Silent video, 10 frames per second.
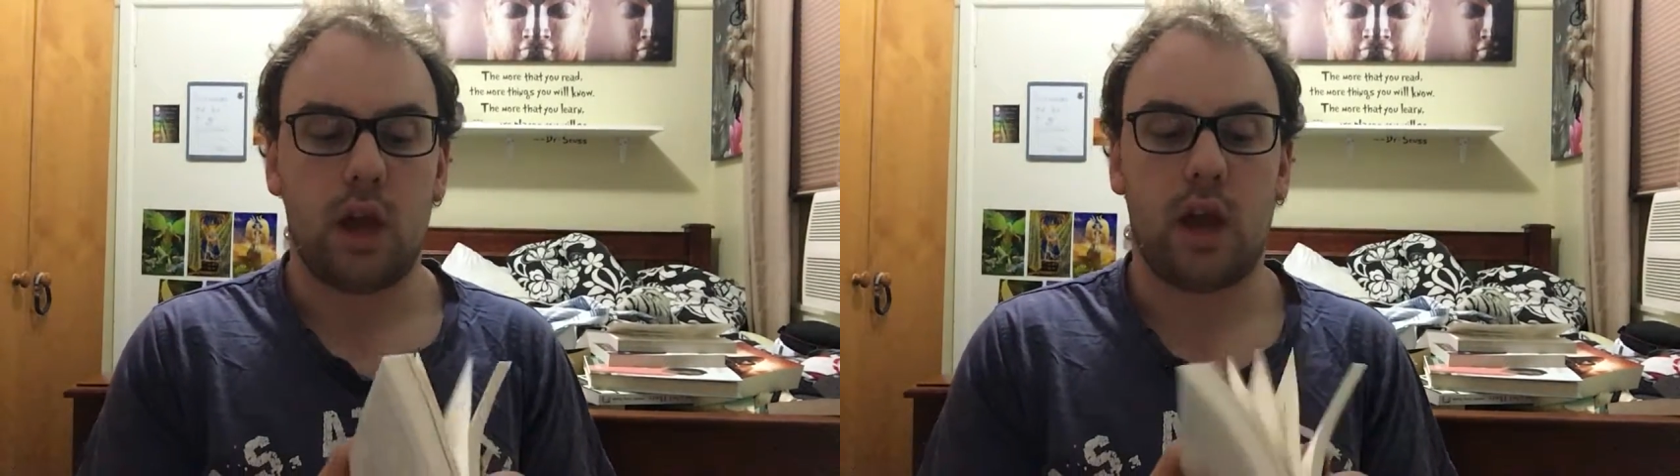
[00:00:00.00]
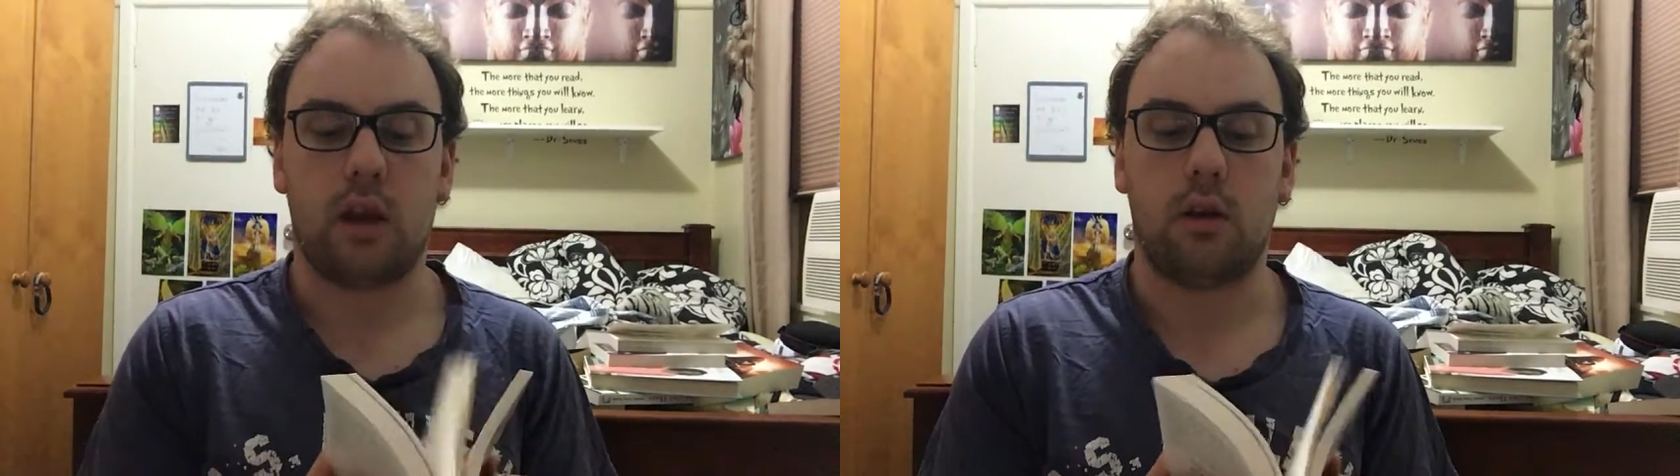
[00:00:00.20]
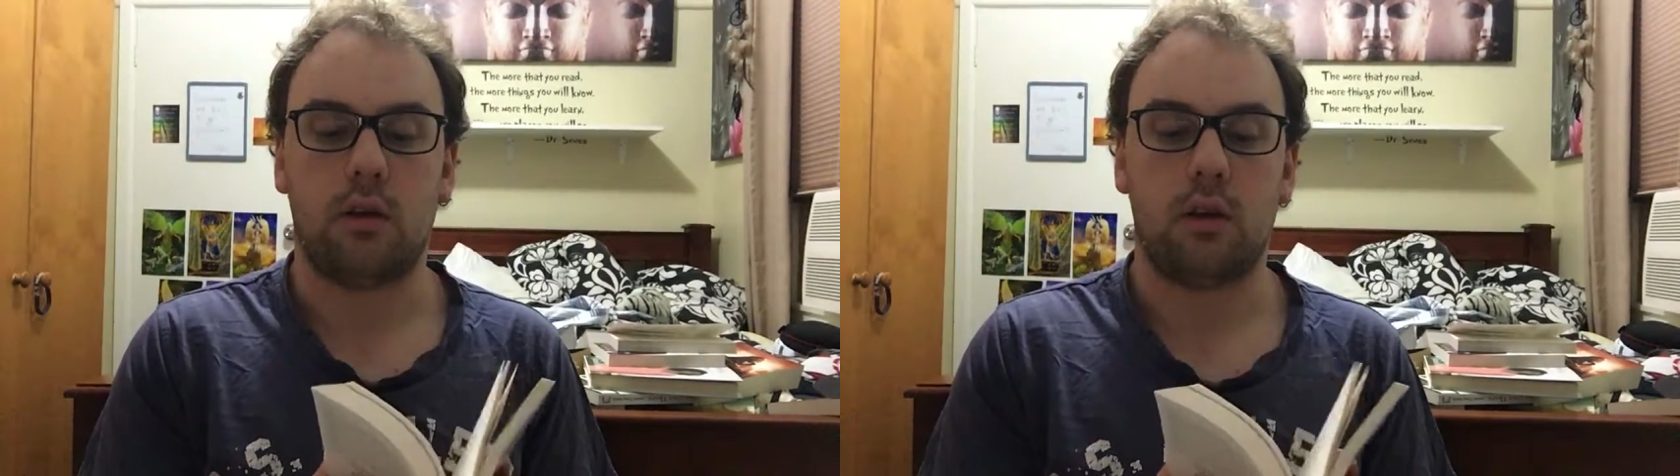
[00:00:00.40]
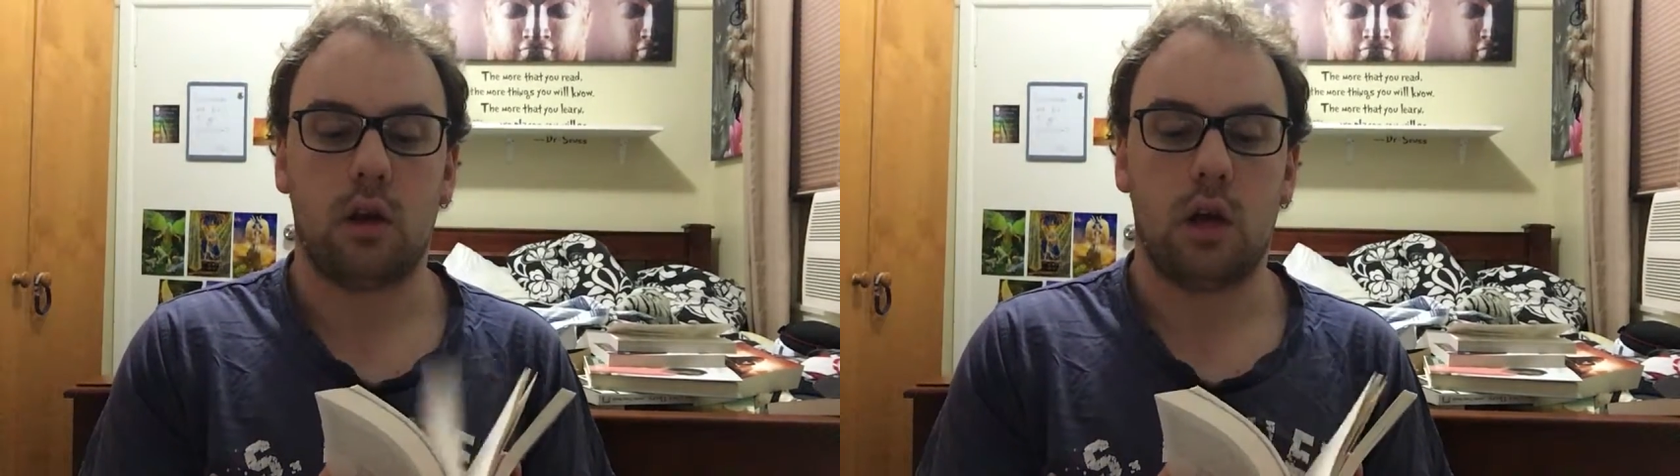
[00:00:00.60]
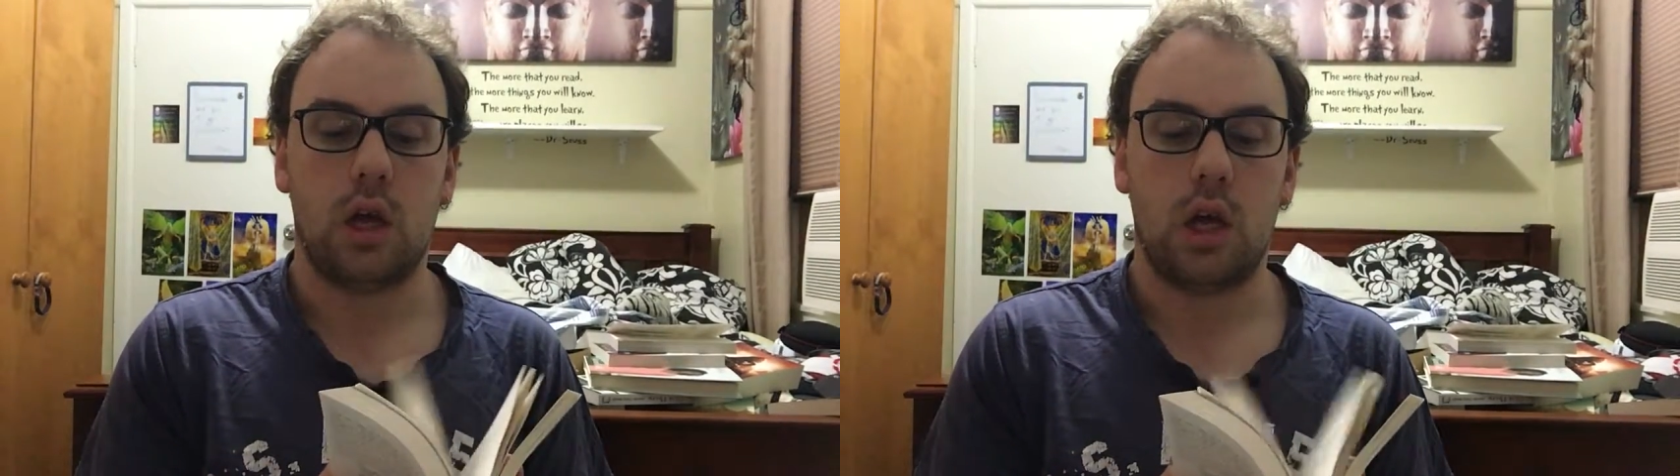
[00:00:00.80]
and
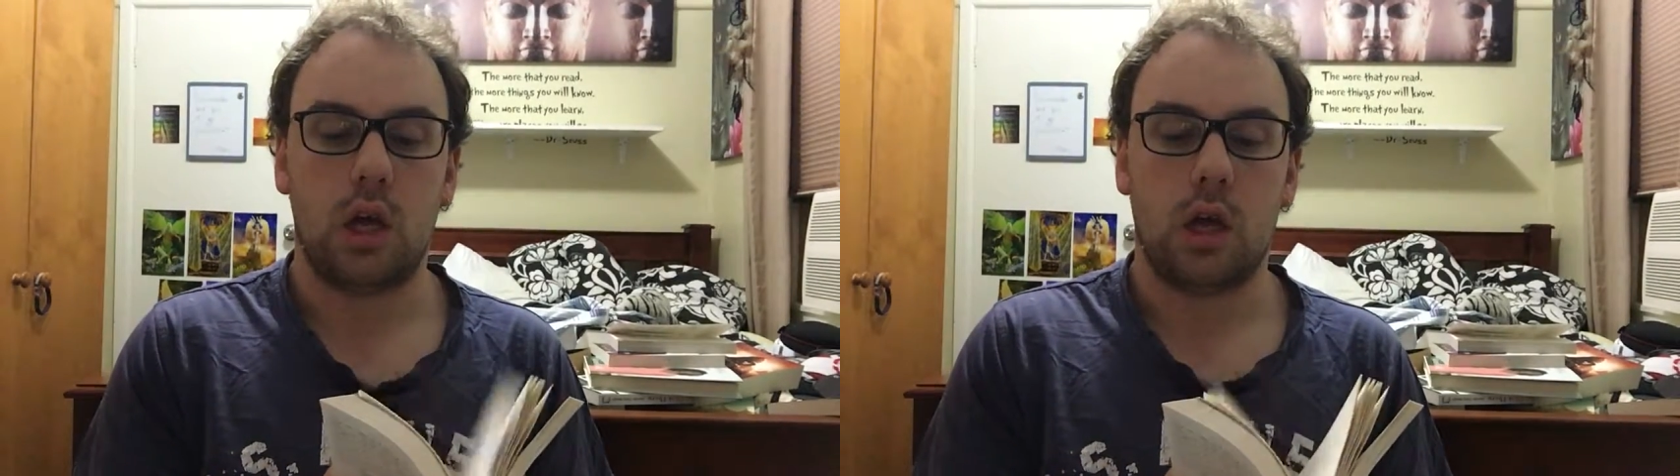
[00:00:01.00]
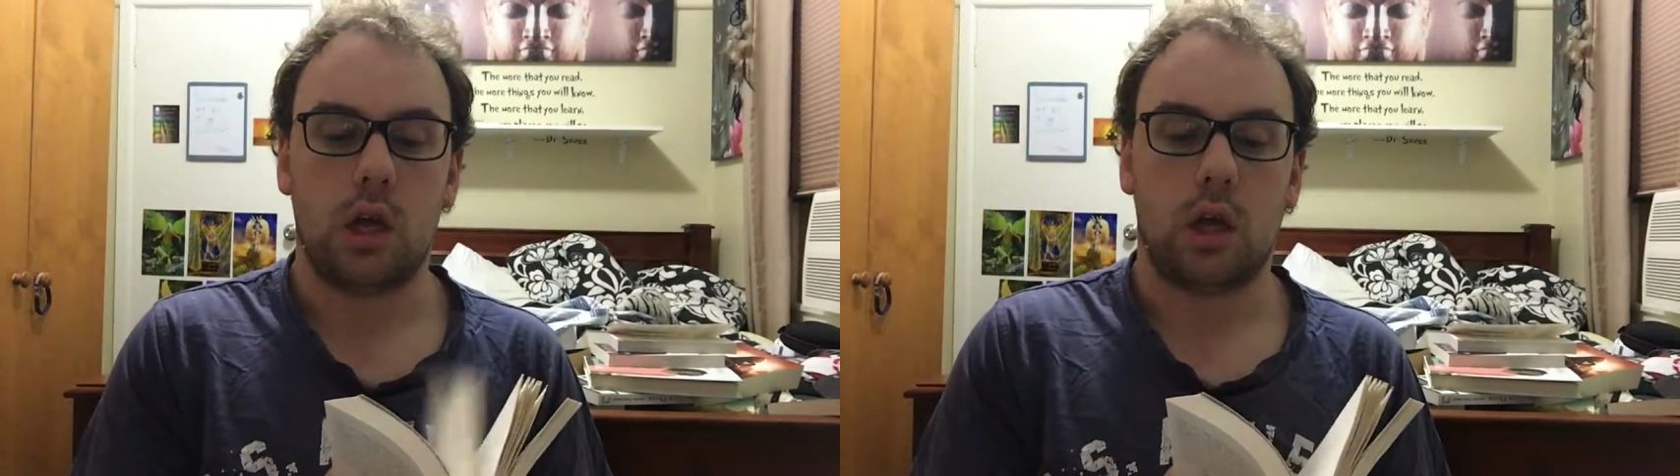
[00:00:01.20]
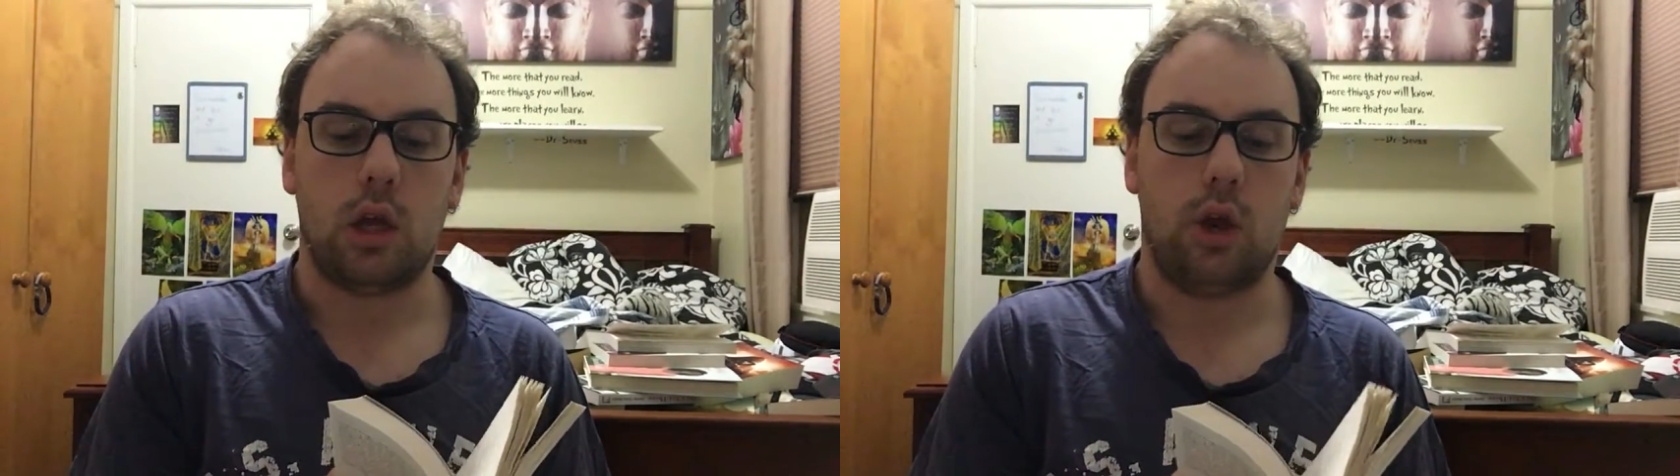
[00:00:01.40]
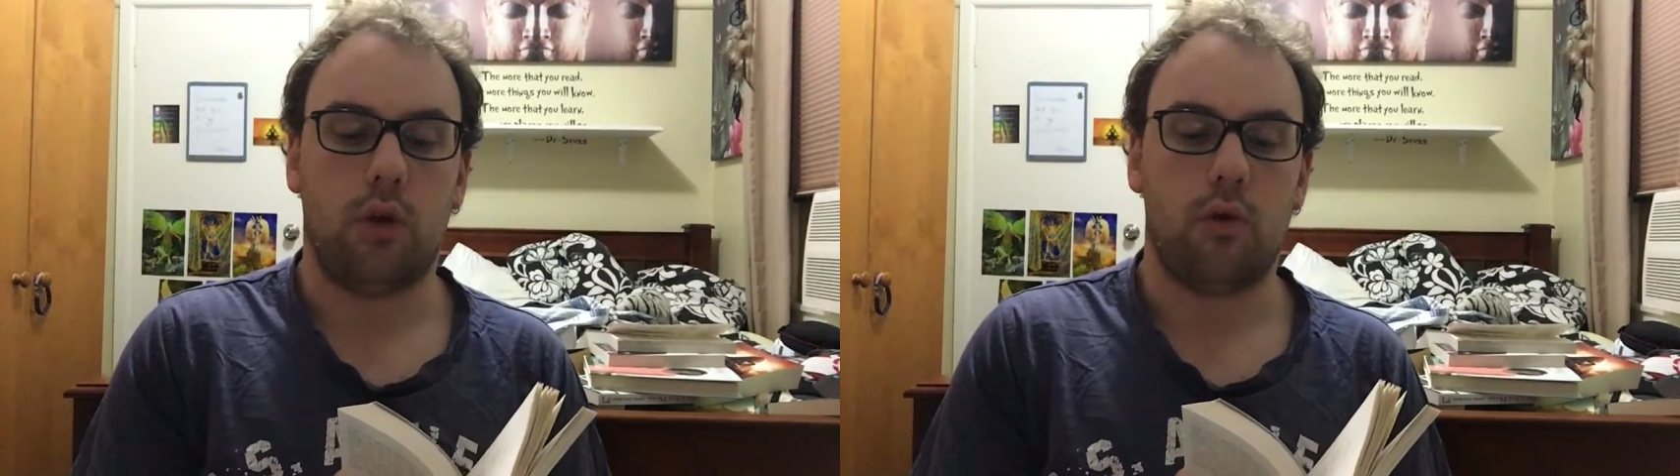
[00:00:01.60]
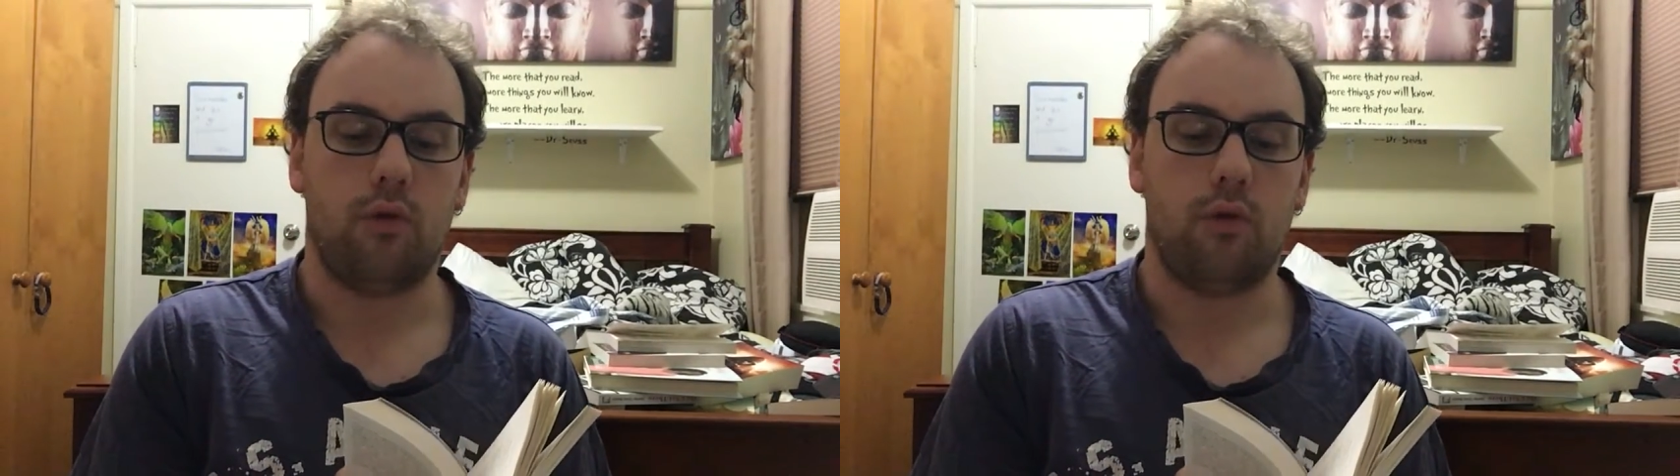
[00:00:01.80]
you don't